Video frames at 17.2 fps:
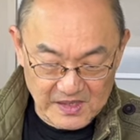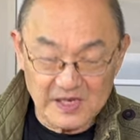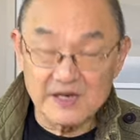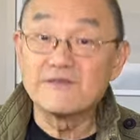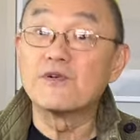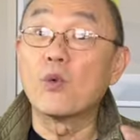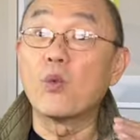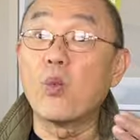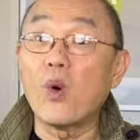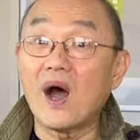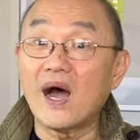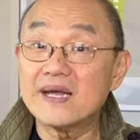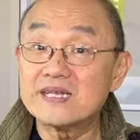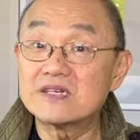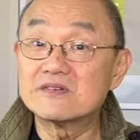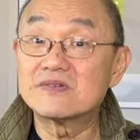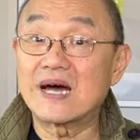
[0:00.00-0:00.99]
For
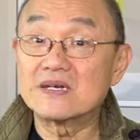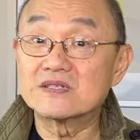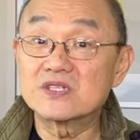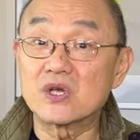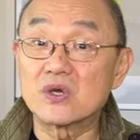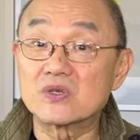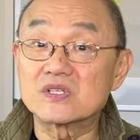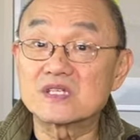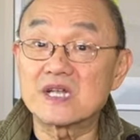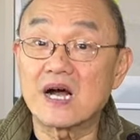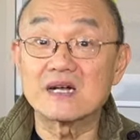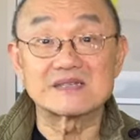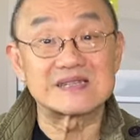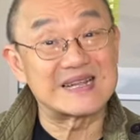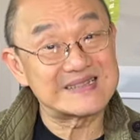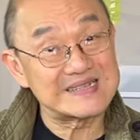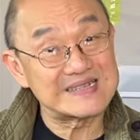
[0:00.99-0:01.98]
wider round toe
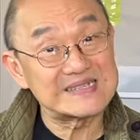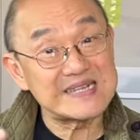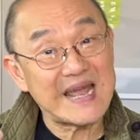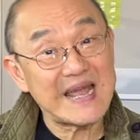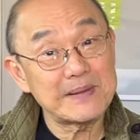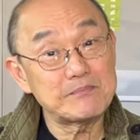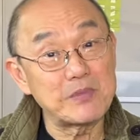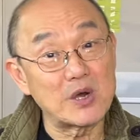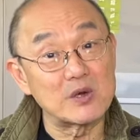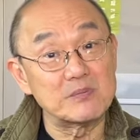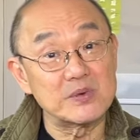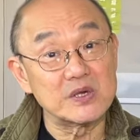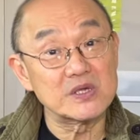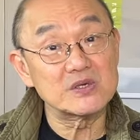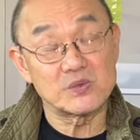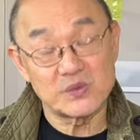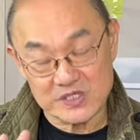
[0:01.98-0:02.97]
styles like the Tambo
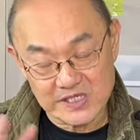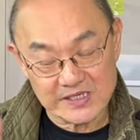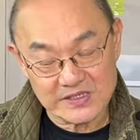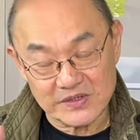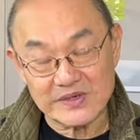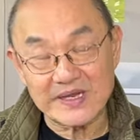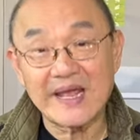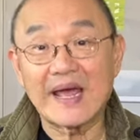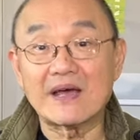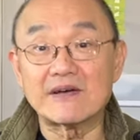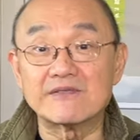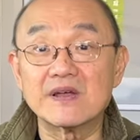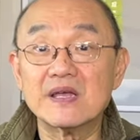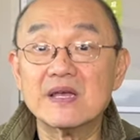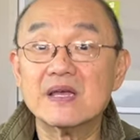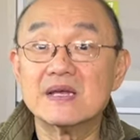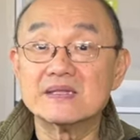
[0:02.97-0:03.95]
boot, which I don't have,
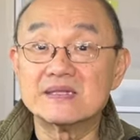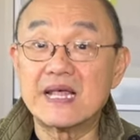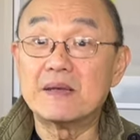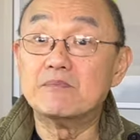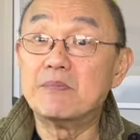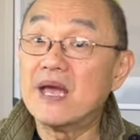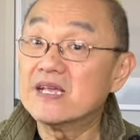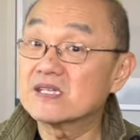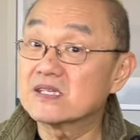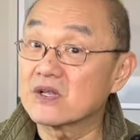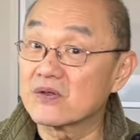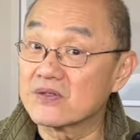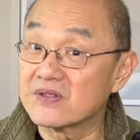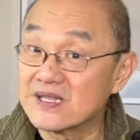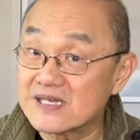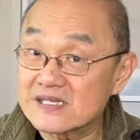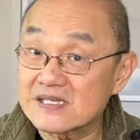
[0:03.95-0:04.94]
they base it
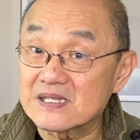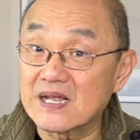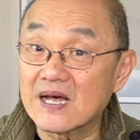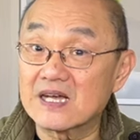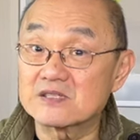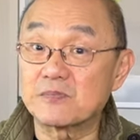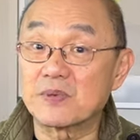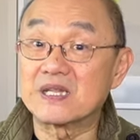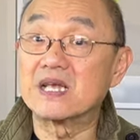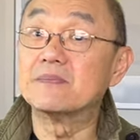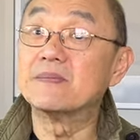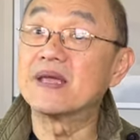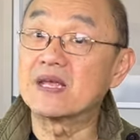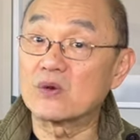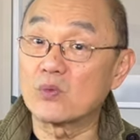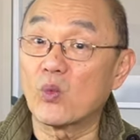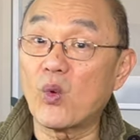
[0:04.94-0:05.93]
on this last, but they
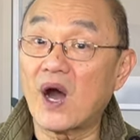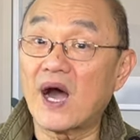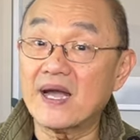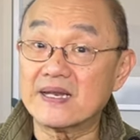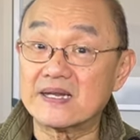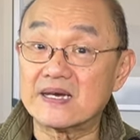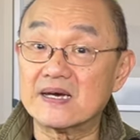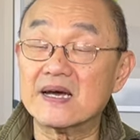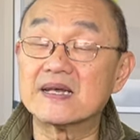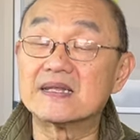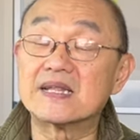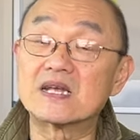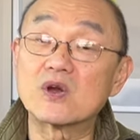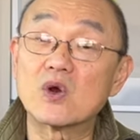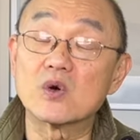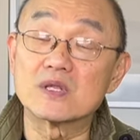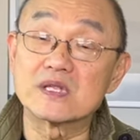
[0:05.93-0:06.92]
make it wider, and they
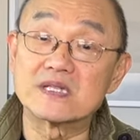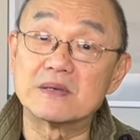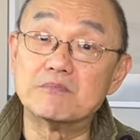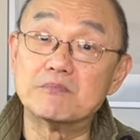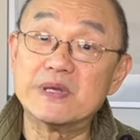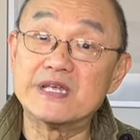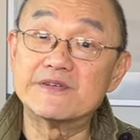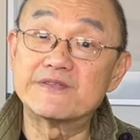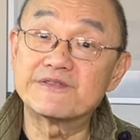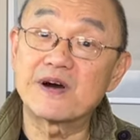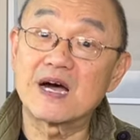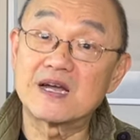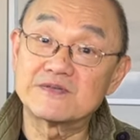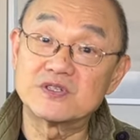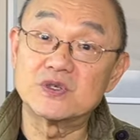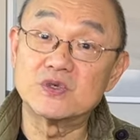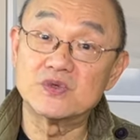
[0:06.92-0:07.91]
call it the B
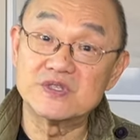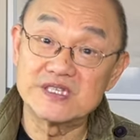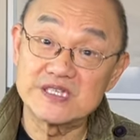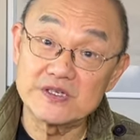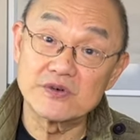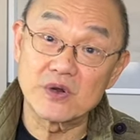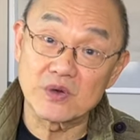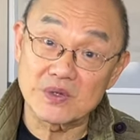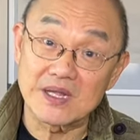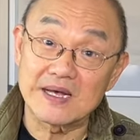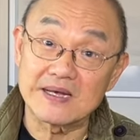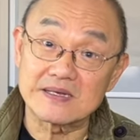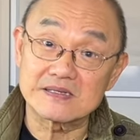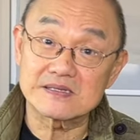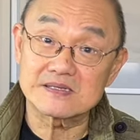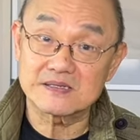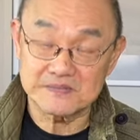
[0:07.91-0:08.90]
five two zero
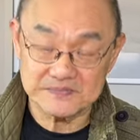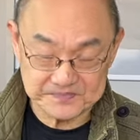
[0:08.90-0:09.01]
last.